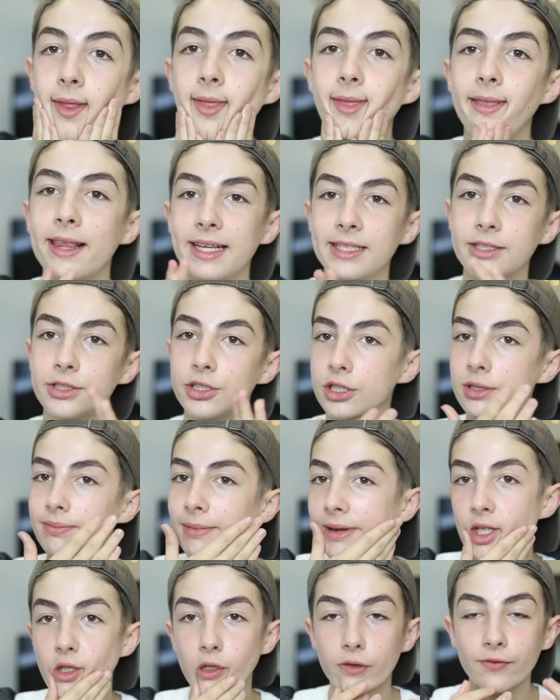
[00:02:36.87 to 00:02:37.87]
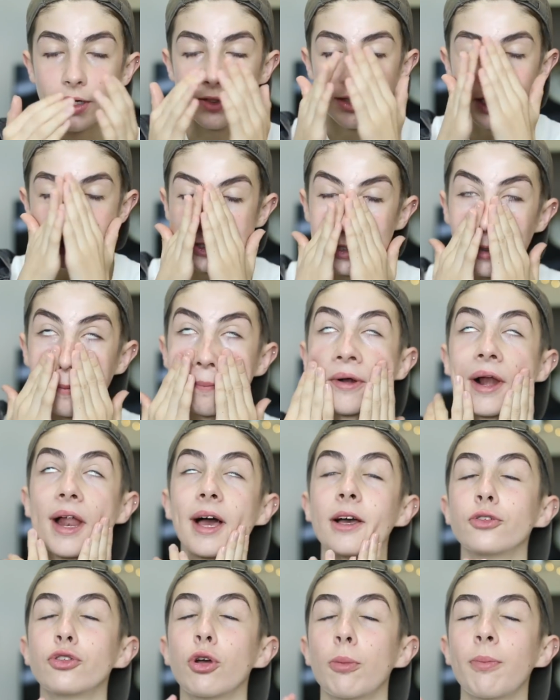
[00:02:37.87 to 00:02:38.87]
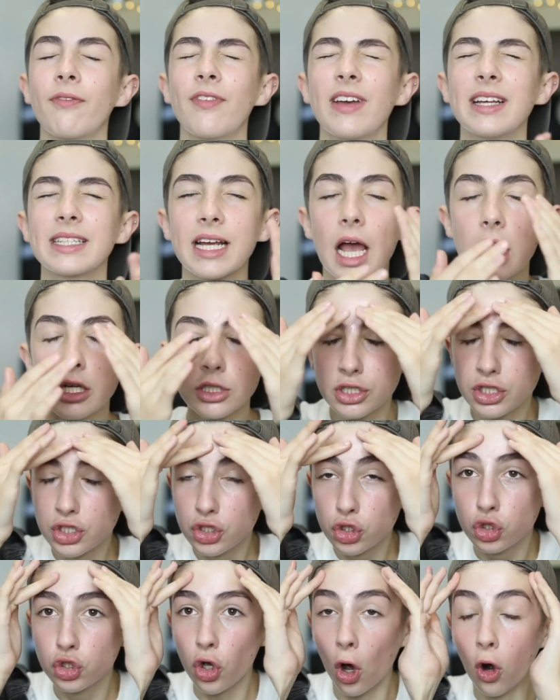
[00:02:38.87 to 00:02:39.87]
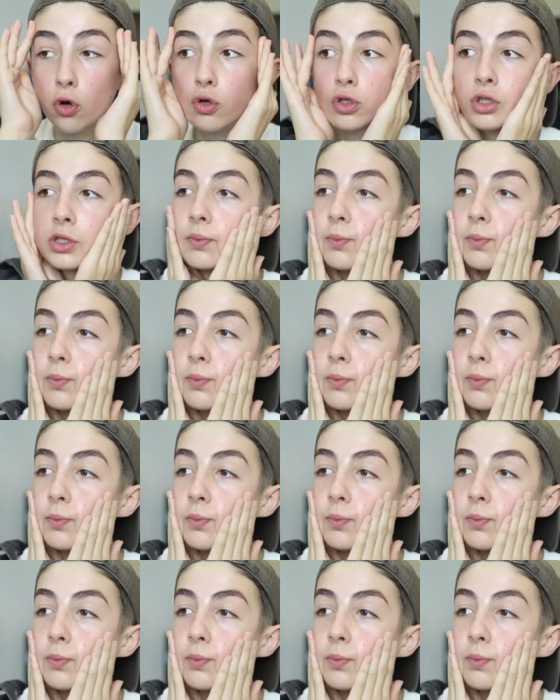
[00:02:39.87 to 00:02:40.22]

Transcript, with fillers: And this just makes your foundation apply on top of it so